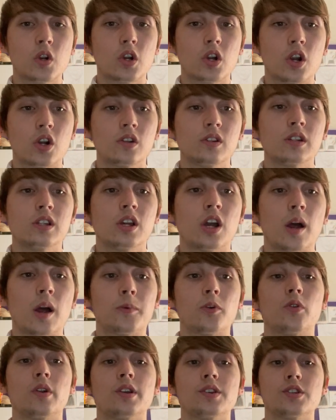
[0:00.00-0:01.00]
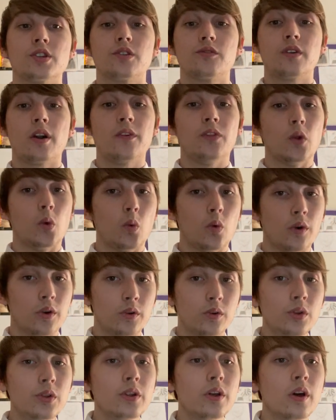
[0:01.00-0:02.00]
are currently in operation around the
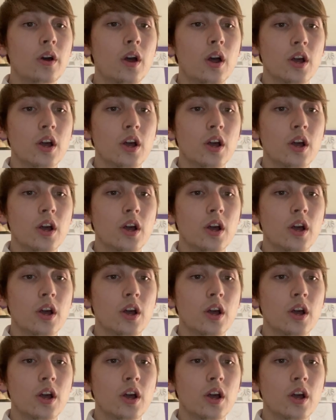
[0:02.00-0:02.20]
world.